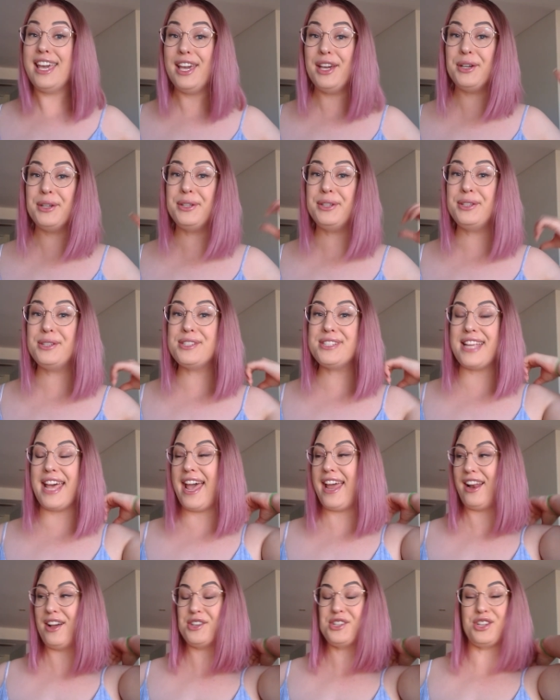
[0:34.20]
hills,
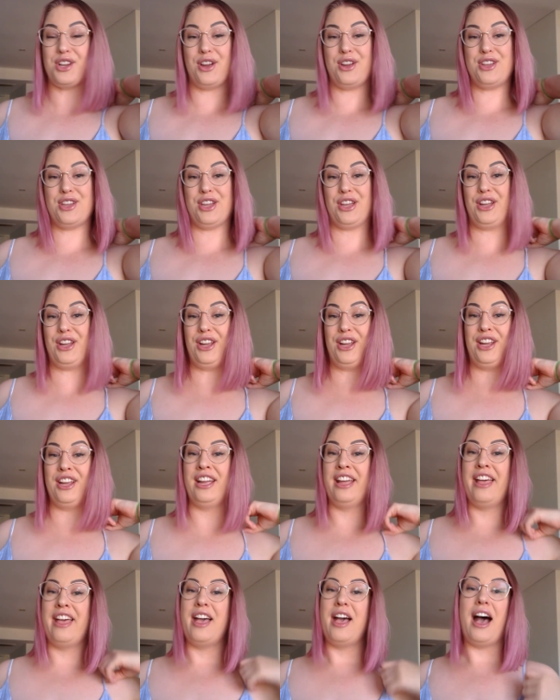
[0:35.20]
and I'll show
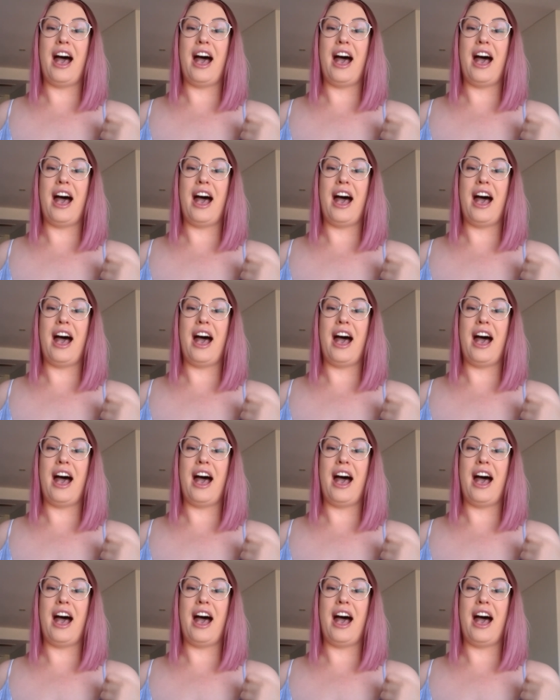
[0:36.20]
you